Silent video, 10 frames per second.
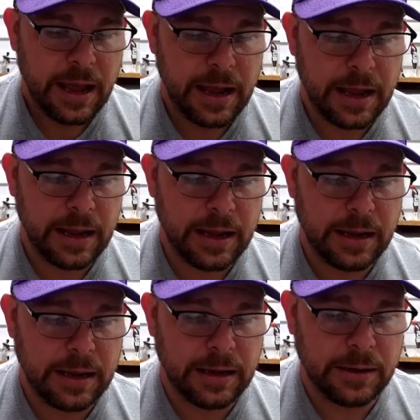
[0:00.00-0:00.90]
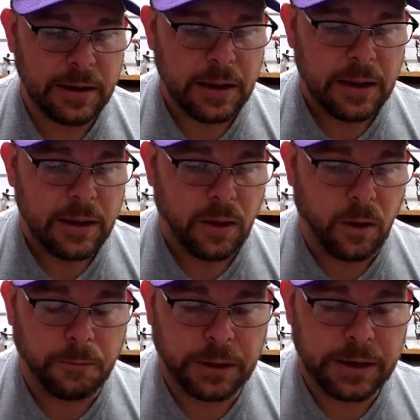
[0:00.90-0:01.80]
and
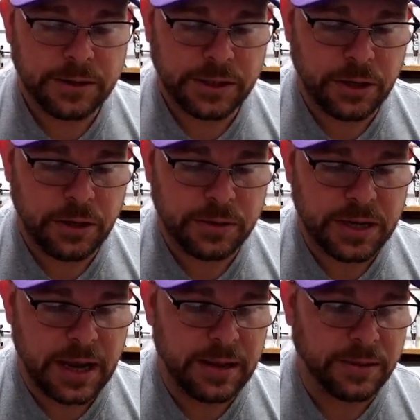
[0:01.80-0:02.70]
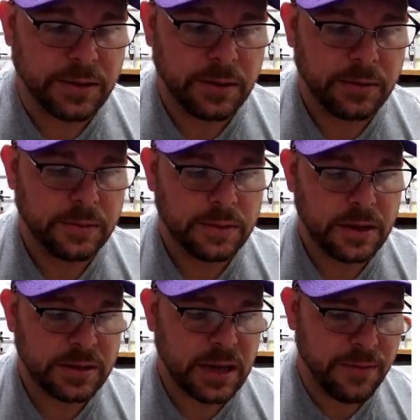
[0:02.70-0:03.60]
old players in the new styles.
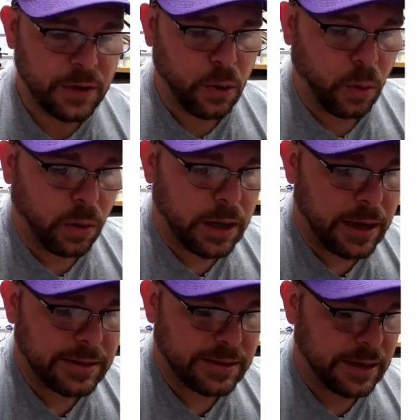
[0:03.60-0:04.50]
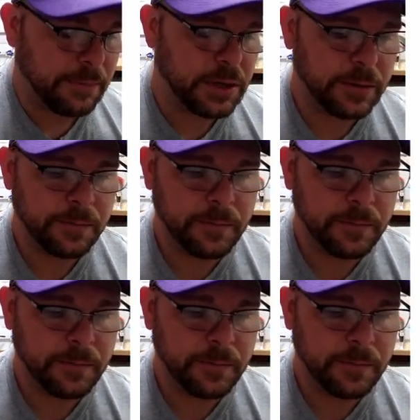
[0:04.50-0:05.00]
That's kind of a cool concept.